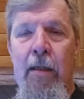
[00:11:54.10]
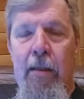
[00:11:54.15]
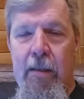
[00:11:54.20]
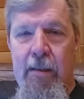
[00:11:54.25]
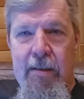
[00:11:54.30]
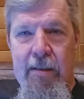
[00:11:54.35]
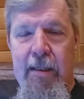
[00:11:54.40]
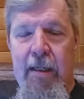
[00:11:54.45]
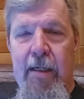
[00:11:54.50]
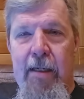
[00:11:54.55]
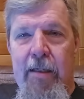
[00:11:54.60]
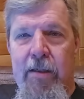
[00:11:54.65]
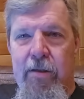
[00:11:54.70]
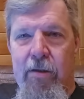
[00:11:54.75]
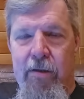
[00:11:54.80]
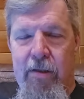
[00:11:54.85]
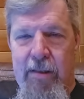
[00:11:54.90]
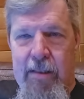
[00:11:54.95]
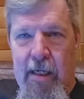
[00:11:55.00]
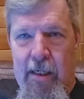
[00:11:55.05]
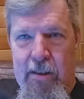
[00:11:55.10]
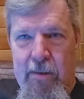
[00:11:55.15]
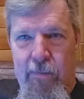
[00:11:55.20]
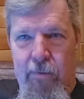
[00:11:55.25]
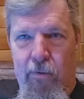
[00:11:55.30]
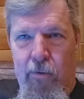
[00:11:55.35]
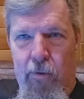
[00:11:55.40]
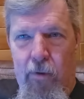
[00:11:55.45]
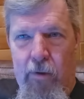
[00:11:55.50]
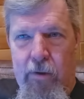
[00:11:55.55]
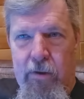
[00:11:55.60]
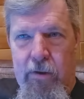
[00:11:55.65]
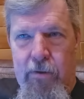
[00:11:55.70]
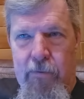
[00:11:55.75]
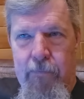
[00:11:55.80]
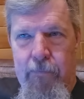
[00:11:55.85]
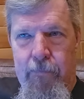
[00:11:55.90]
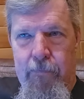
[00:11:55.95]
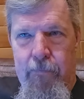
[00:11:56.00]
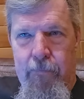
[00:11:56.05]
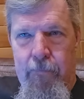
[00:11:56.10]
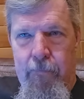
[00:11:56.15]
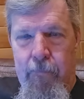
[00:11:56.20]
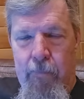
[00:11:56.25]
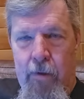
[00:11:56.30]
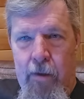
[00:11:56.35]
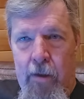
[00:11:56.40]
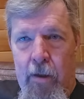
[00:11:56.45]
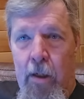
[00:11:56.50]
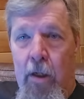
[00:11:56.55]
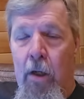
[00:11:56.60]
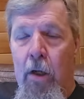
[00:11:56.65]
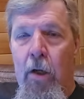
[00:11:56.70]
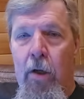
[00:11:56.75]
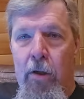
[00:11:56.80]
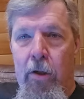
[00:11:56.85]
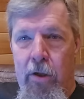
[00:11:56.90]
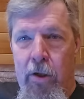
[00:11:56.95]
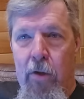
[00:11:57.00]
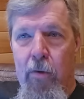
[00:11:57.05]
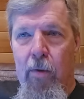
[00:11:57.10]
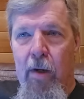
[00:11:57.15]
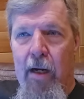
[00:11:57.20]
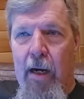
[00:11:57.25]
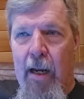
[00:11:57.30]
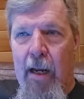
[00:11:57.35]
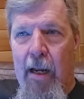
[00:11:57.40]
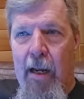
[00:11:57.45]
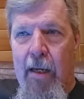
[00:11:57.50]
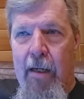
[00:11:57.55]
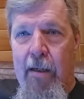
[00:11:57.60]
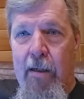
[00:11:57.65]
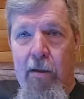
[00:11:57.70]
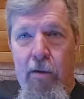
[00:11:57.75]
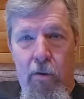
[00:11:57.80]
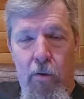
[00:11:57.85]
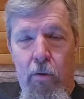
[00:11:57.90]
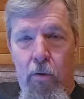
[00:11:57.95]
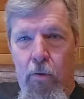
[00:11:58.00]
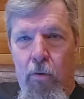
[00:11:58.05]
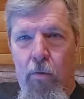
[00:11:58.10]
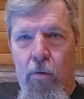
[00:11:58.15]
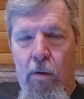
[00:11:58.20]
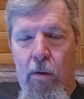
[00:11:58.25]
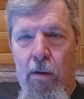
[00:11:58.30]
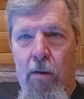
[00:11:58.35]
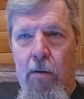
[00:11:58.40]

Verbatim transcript: The cities are cesspools. You and I, who